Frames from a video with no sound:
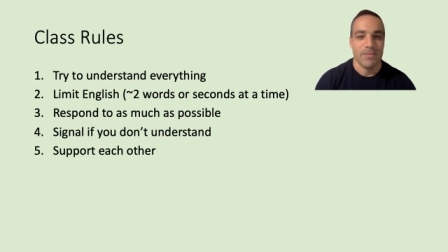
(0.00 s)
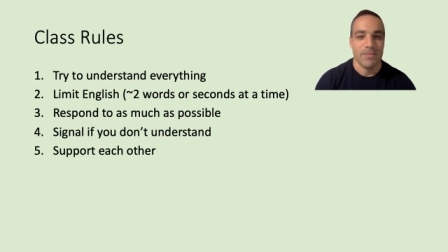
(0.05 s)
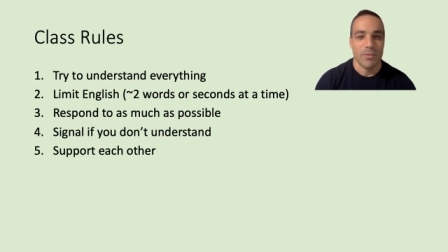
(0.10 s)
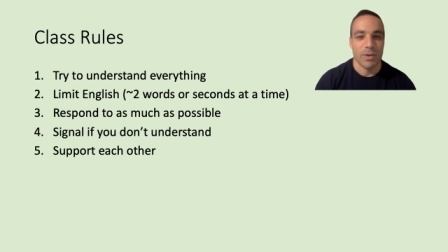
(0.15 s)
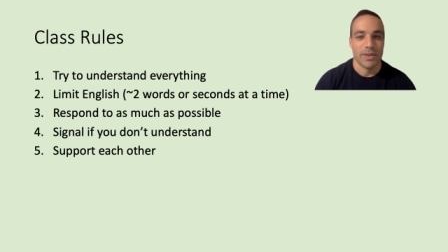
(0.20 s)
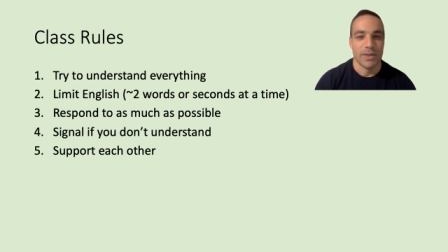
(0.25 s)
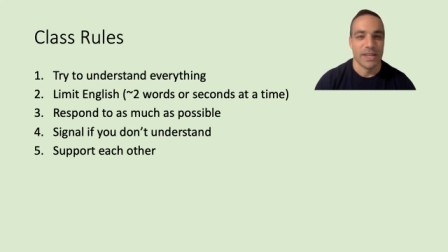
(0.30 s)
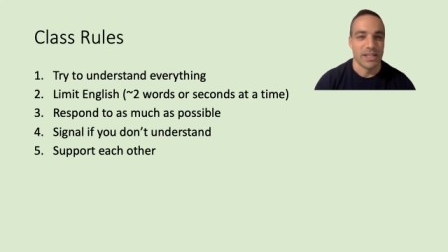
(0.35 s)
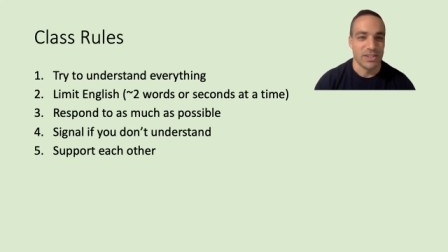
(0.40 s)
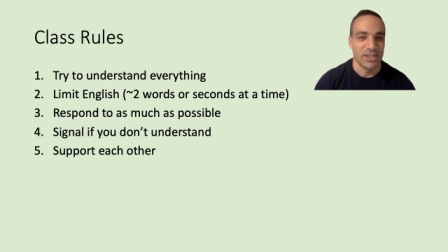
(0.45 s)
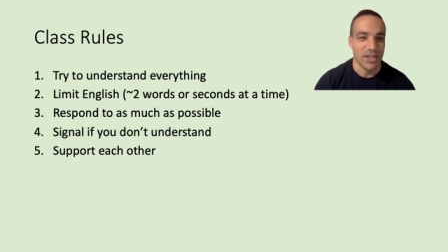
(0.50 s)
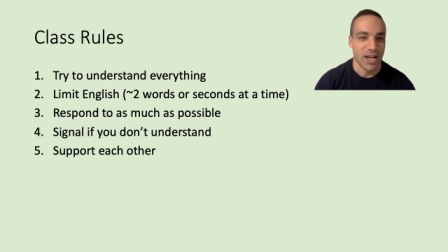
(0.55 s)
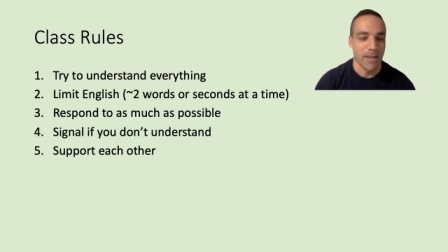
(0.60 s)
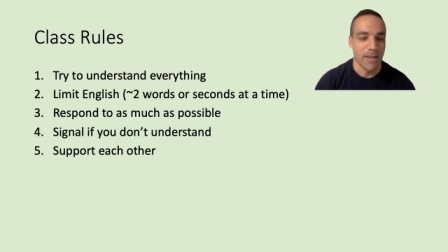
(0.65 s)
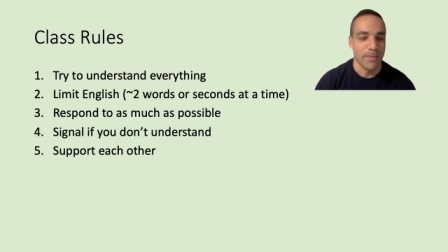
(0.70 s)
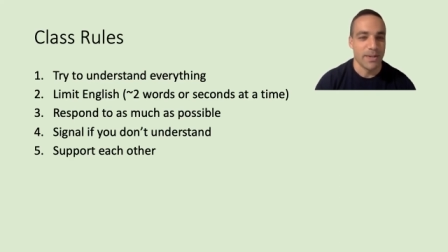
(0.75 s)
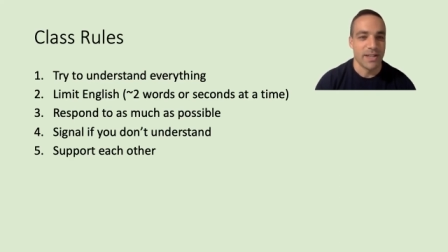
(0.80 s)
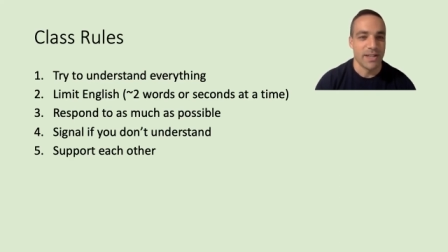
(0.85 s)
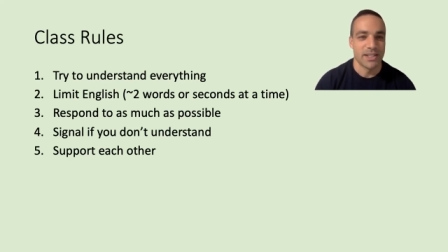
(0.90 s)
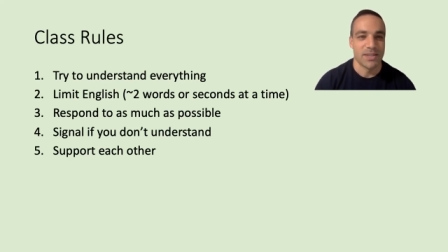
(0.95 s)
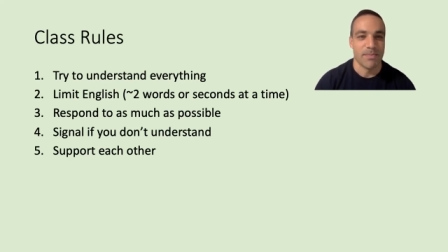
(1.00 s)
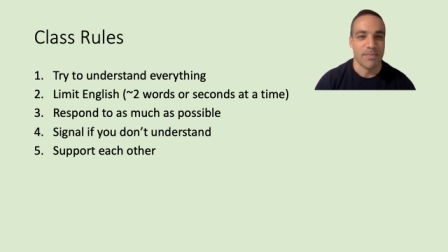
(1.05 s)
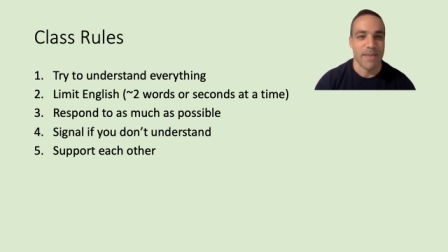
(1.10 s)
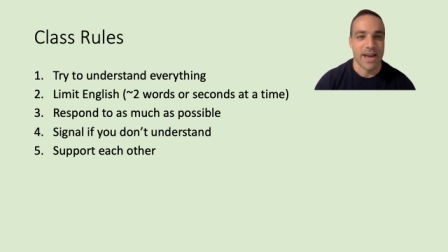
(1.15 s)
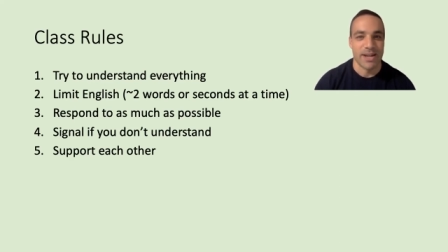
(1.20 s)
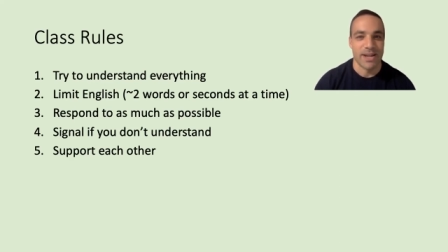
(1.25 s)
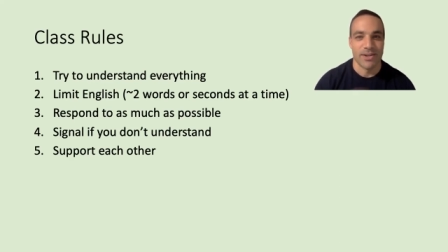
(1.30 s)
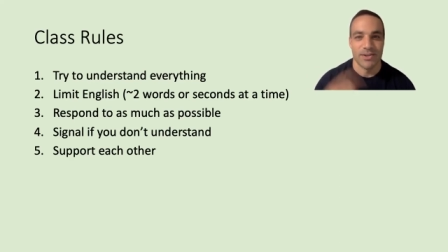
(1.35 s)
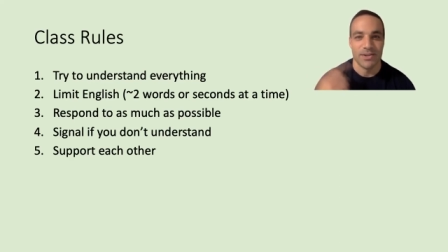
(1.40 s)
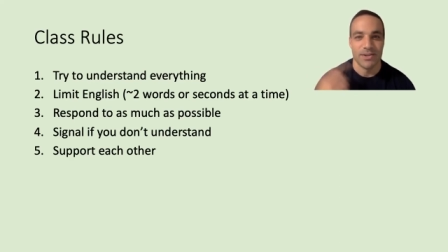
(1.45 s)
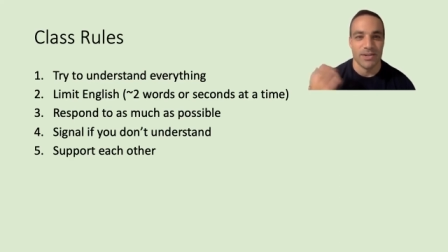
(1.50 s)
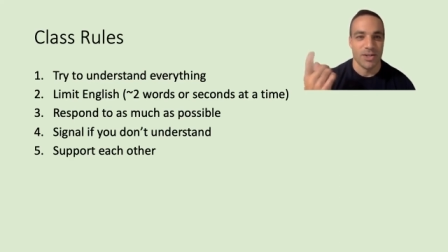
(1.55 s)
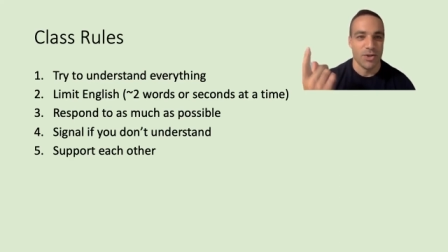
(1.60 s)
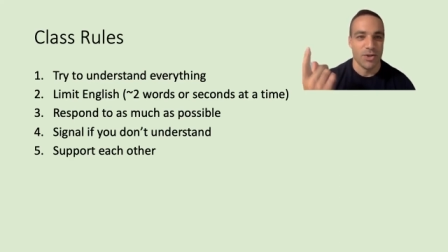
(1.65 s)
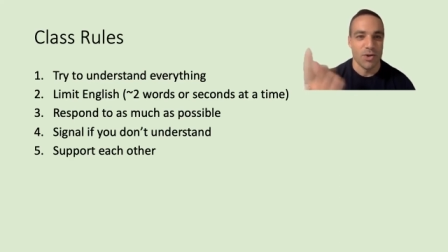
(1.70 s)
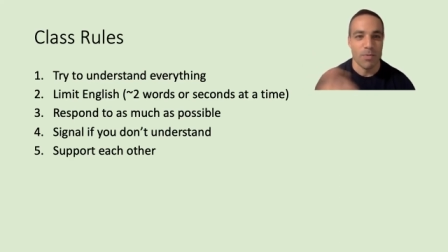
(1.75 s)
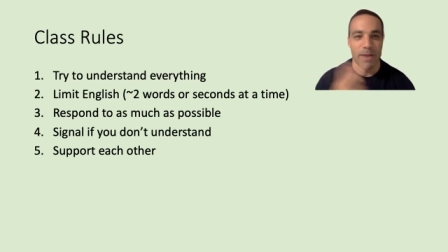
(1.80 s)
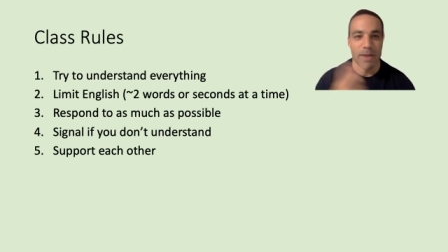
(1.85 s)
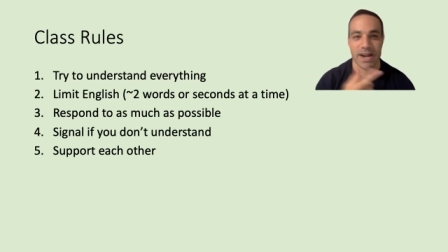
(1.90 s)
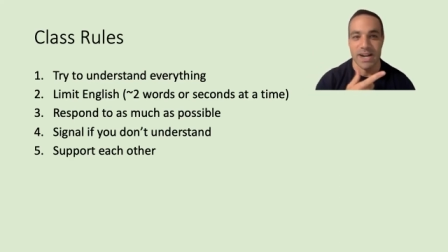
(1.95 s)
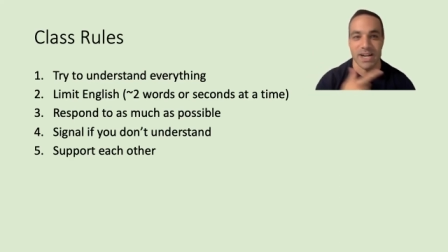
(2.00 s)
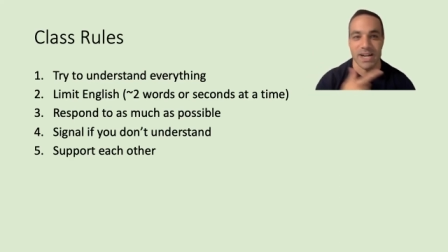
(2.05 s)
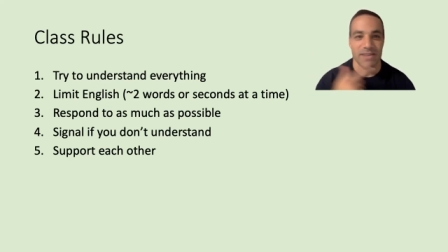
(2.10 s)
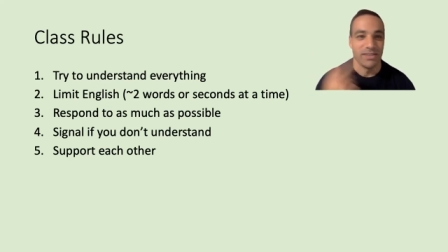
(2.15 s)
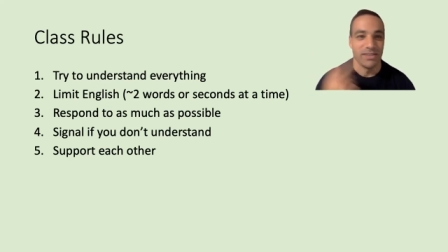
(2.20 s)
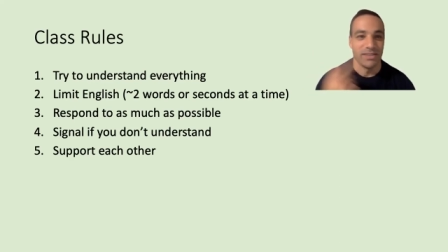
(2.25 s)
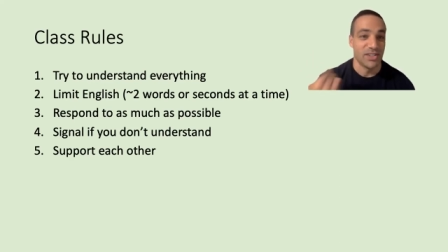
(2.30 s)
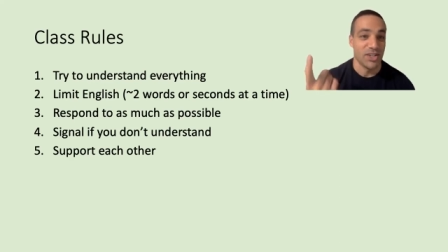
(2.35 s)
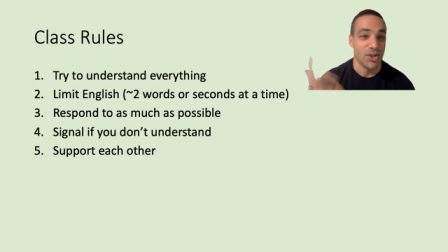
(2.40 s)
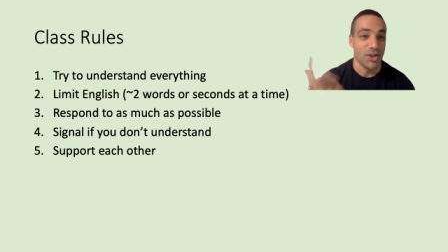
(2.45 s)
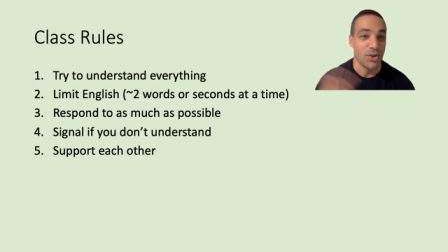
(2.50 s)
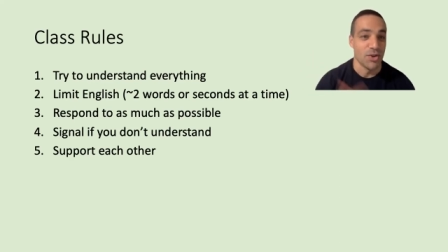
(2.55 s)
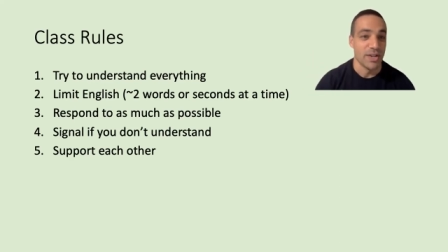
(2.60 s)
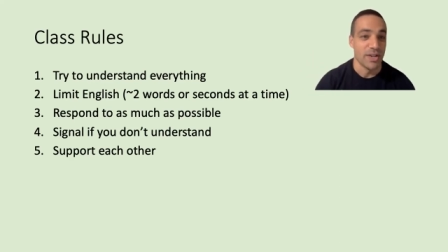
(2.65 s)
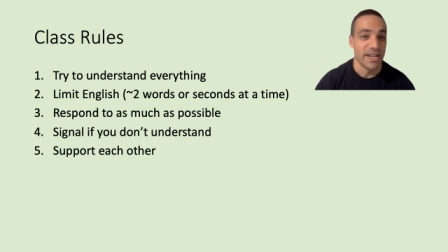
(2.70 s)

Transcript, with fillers: When they stomp, it doesn't matter. You don't, might not even see who